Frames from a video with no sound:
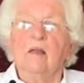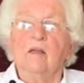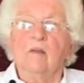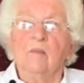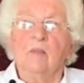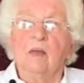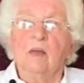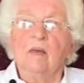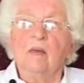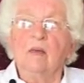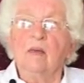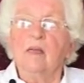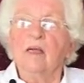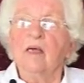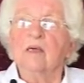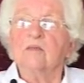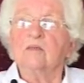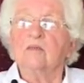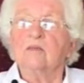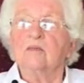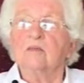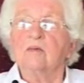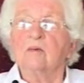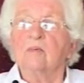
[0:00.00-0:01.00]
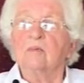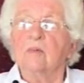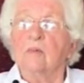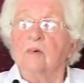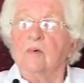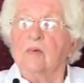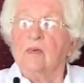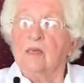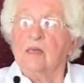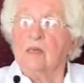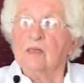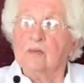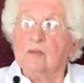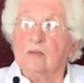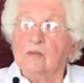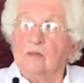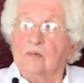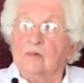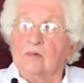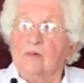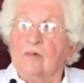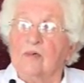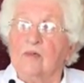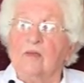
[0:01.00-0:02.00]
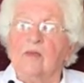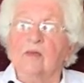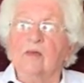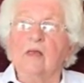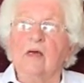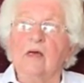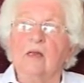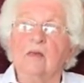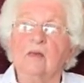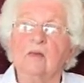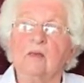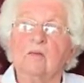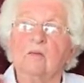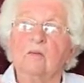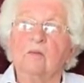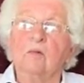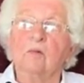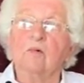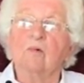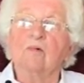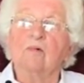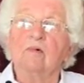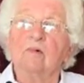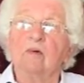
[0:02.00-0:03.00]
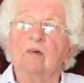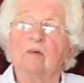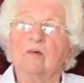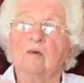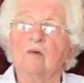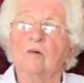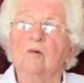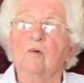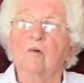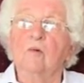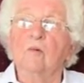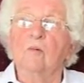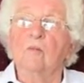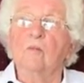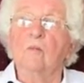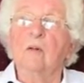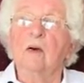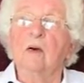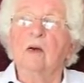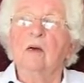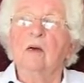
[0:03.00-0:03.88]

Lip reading: He made a Last Supper, and that's over in the dining room over at the home.